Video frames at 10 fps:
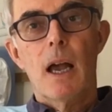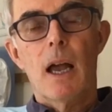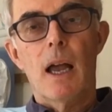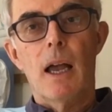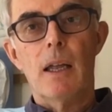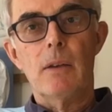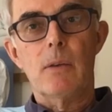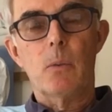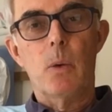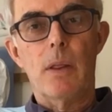and
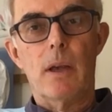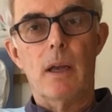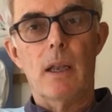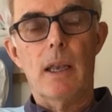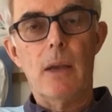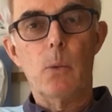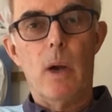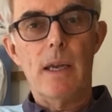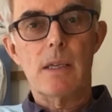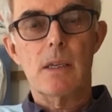with a lead
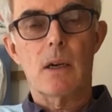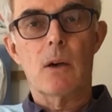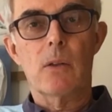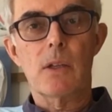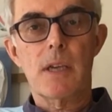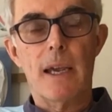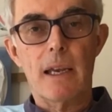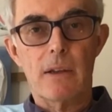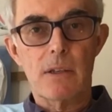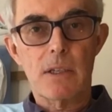weight on the tail
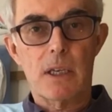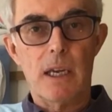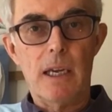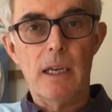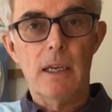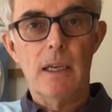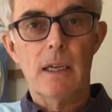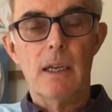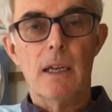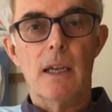of the ski
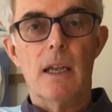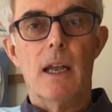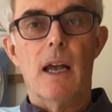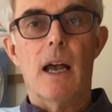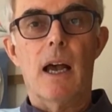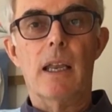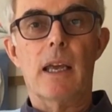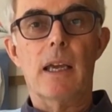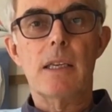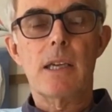and
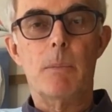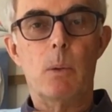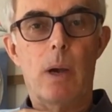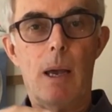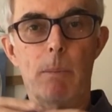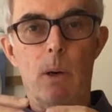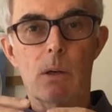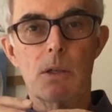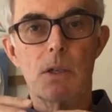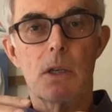a Tupperware
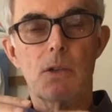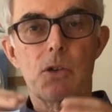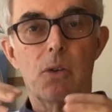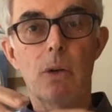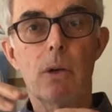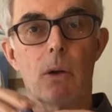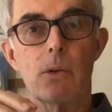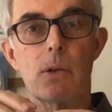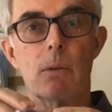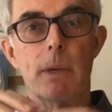box screwed
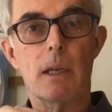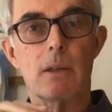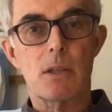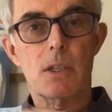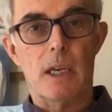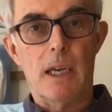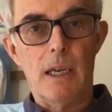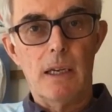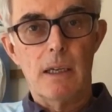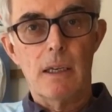onto the middle of the
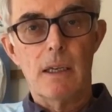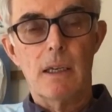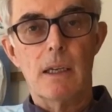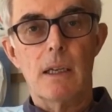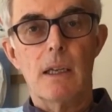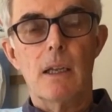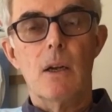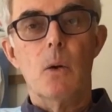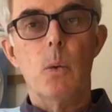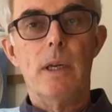ski,
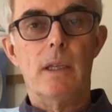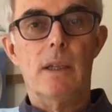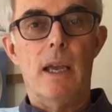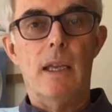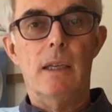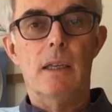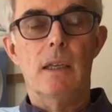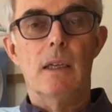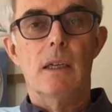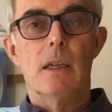we could then
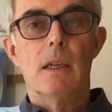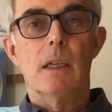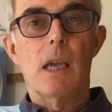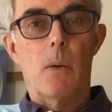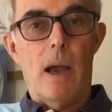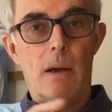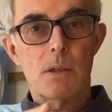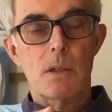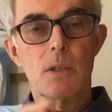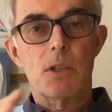go
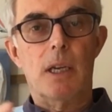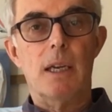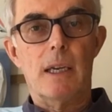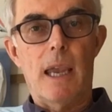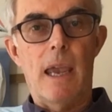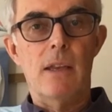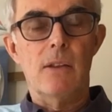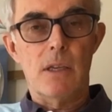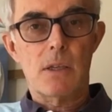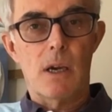out and ski again, and
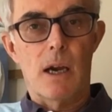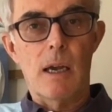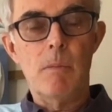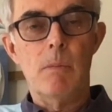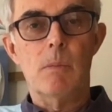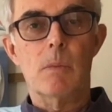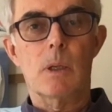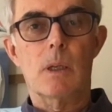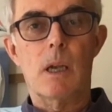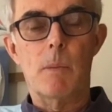this time
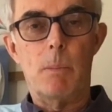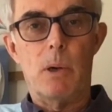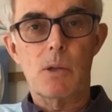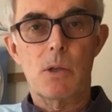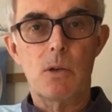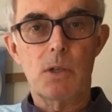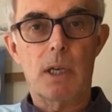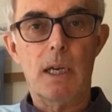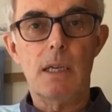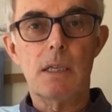come up on two
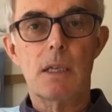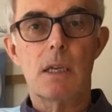skis,